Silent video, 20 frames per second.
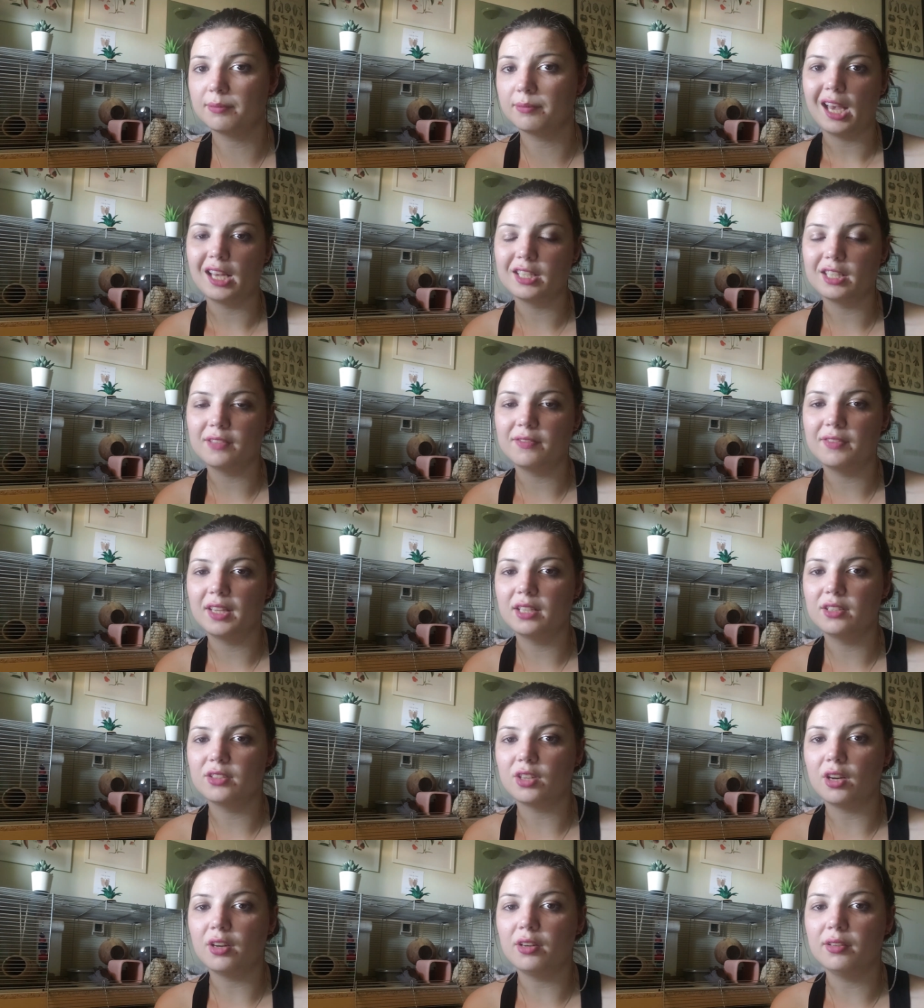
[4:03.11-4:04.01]
as if they
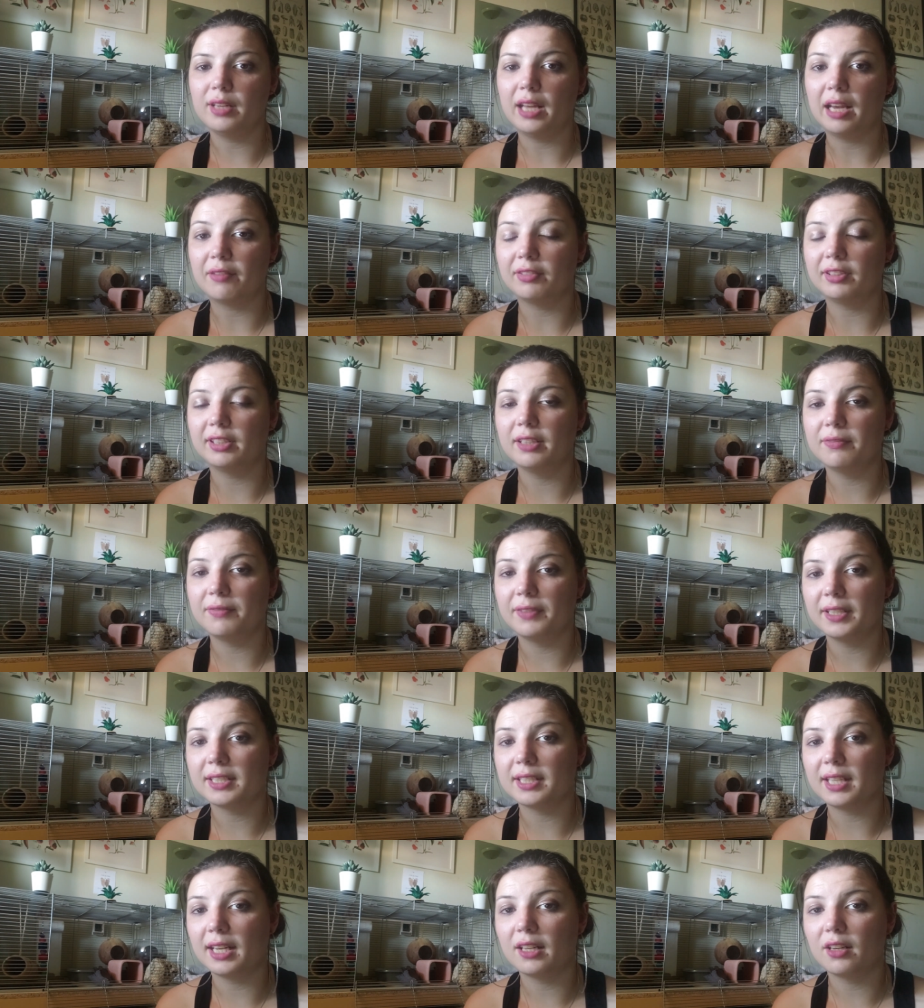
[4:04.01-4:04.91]
start heavily
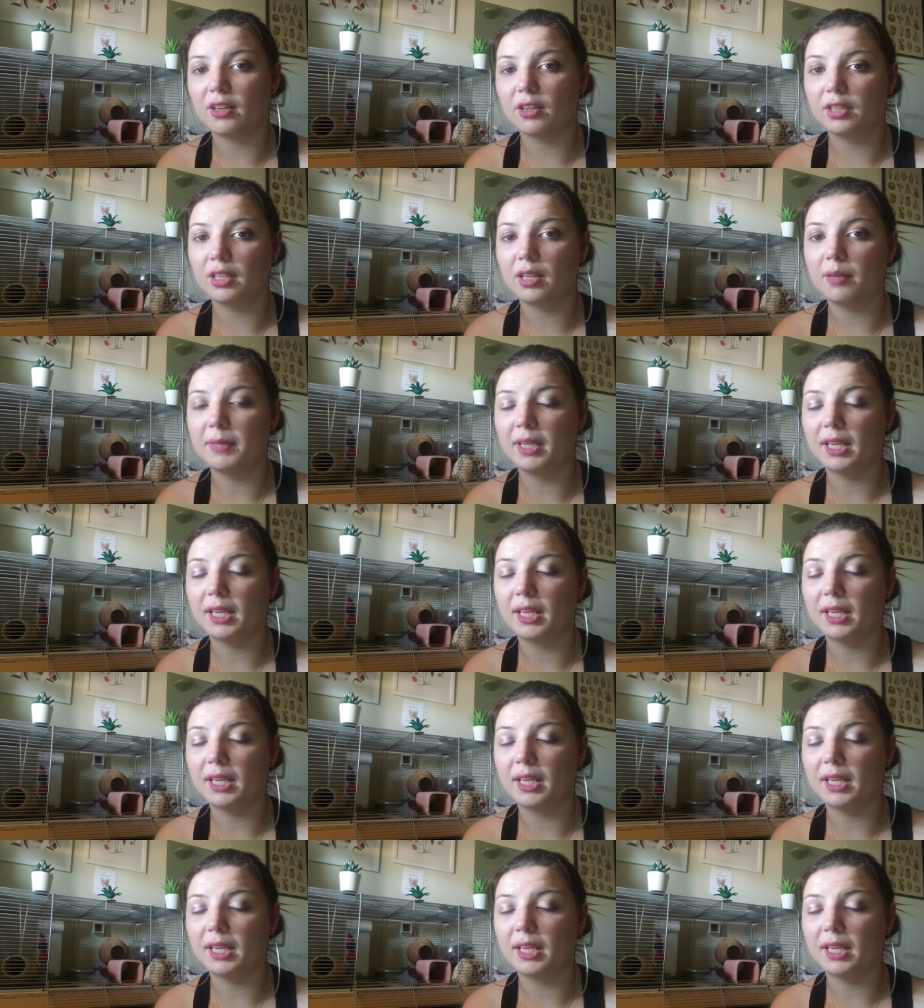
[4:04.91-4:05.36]
fixating on them,